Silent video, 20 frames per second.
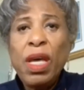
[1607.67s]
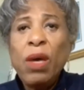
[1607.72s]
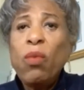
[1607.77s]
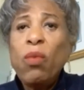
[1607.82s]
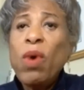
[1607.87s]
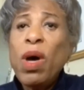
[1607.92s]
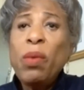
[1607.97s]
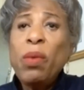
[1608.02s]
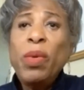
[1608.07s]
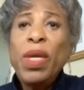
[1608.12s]

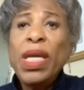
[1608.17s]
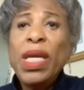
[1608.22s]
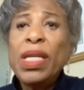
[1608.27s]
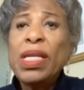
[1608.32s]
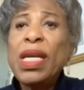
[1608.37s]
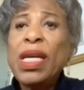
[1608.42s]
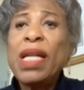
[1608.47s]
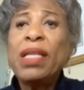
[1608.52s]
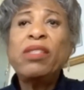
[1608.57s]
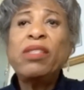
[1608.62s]
While we
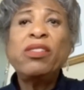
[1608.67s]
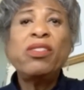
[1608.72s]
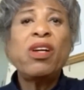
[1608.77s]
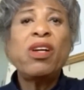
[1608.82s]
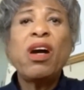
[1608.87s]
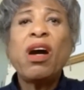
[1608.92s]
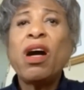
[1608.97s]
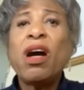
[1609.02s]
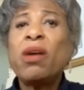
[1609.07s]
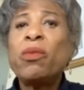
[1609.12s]
acknowledge the
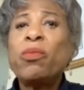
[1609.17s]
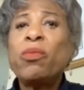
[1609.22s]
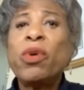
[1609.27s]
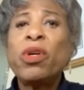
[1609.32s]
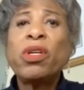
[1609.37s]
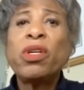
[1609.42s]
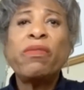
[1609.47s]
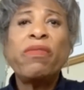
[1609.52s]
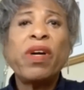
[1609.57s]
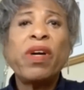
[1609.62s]
hard
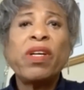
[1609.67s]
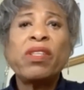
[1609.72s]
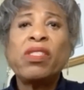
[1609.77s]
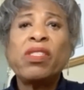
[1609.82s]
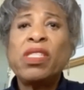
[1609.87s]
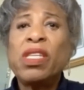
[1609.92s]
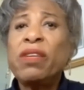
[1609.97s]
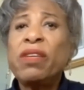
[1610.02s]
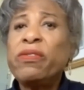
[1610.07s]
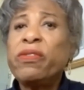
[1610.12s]
work of our
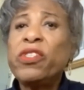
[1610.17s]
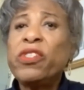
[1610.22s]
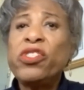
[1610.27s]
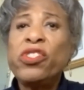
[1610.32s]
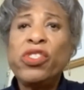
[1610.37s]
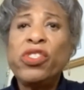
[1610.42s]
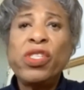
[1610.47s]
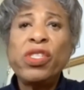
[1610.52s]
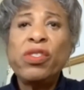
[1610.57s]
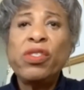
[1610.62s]
suffrage
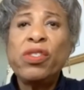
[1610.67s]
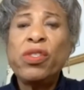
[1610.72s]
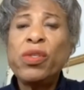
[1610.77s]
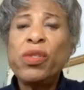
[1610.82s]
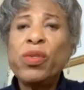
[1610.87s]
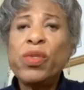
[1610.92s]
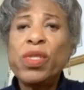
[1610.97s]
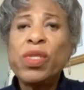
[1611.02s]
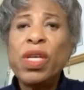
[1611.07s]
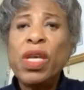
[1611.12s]

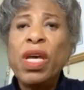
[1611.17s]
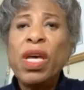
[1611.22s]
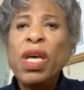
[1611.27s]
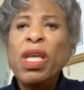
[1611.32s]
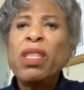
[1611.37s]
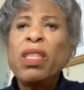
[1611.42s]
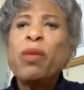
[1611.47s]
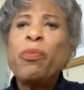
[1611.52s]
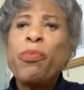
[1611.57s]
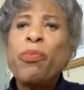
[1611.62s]
sisters,
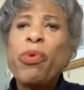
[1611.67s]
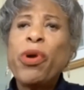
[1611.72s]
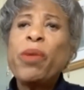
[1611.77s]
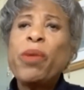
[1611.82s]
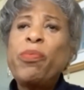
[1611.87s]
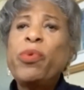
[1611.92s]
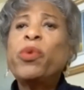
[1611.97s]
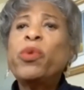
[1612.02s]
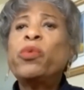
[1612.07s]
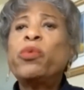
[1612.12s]
the
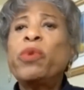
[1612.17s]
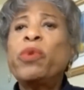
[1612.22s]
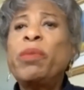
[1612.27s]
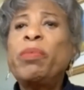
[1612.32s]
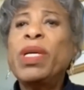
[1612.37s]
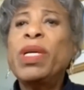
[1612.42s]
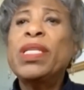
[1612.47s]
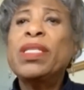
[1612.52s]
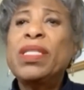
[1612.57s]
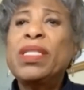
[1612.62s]
purple
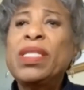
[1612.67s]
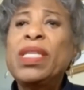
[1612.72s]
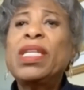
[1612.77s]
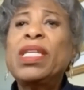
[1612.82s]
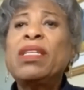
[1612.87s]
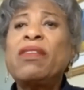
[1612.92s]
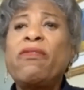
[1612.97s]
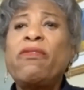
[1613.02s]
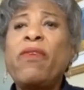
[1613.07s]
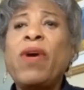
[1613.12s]
ribbon
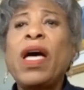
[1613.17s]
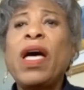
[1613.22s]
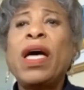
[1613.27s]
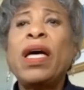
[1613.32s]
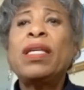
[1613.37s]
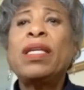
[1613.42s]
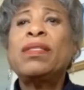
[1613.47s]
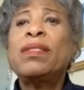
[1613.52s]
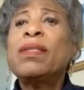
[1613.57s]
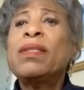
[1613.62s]

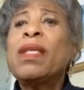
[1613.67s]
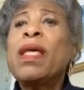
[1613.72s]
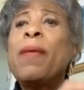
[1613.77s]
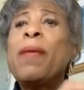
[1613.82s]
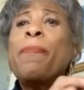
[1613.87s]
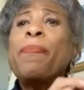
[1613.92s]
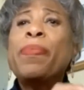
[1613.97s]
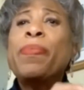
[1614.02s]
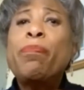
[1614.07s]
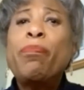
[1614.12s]
signifies
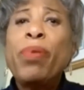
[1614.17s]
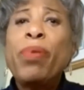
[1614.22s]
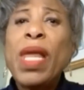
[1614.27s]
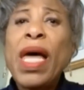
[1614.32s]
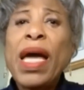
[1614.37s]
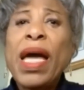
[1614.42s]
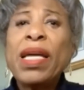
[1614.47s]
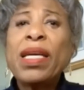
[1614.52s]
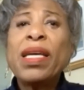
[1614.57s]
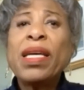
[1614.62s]

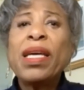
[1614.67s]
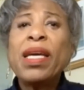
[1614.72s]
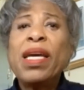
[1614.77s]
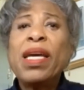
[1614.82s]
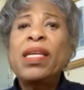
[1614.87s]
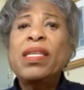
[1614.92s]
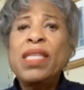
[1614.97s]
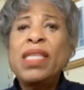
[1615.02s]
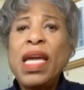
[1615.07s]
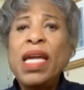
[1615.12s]
Black
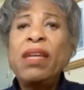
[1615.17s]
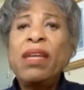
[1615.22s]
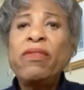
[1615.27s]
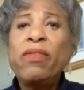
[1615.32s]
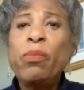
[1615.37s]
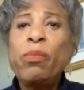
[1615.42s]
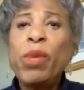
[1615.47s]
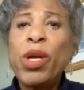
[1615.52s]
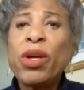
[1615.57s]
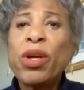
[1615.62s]
and Native
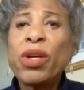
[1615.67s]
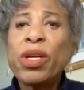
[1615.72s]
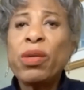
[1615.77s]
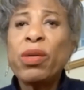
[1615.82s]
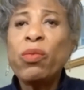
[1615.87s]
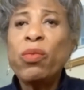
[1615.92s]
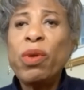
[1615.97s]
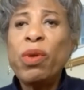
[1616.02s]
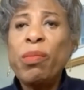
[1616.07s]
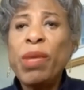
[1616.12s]

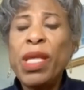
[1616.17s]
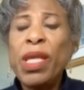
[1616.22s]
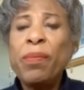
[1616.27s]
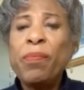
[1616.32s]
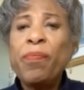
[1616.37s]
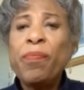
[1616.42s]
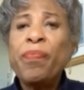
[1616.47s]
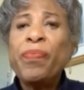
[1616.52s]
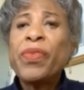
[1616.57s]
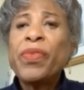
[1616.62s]
American women
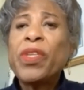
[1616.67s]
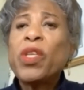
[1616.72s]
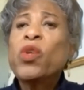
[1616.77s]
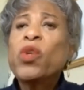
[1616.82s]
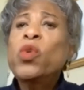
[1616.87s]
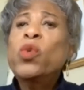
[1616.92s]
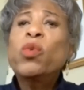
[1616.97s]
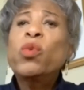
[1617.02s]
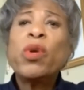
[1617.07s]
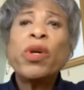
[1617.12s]

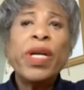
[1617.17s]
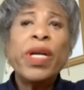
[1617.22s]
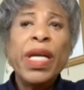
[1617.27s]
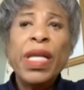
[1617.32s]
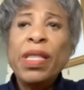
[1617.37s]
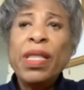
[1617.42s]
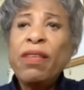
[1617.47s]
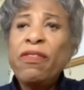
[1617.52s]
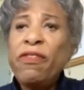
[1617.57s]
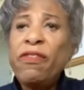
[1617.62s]
who were
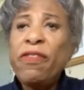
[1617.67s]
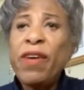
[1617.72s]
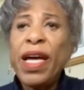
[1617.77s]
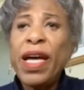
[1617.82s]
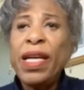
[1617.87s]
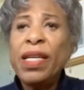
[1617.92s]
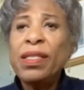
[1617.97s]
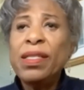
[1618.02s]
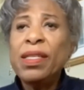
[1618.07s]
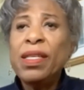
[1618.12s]
in the
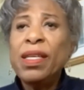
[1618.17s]
fight,